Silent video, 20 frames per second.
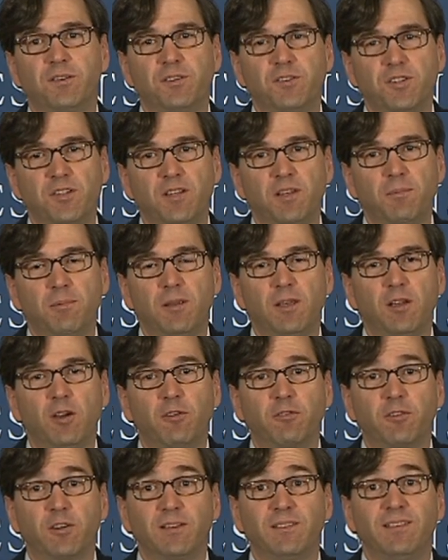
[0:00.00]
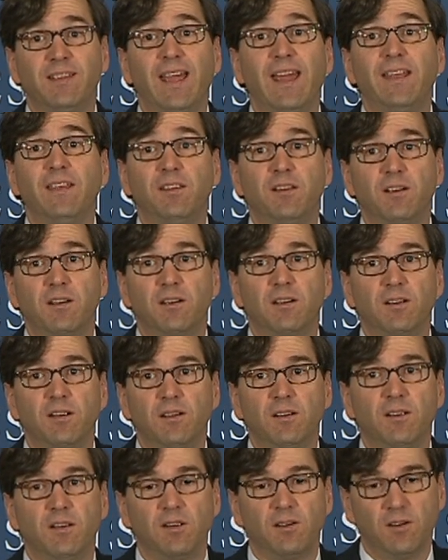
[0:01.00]
in GDP over a 10-year
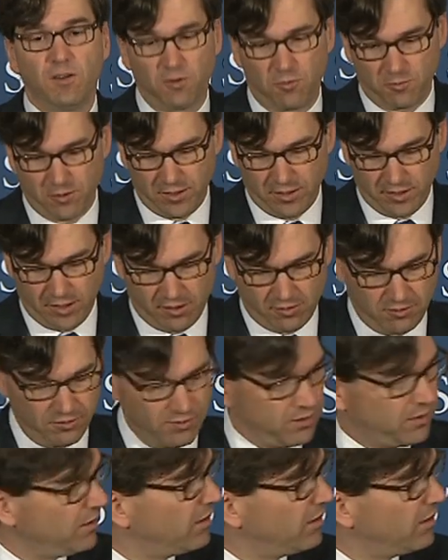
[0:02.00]
window.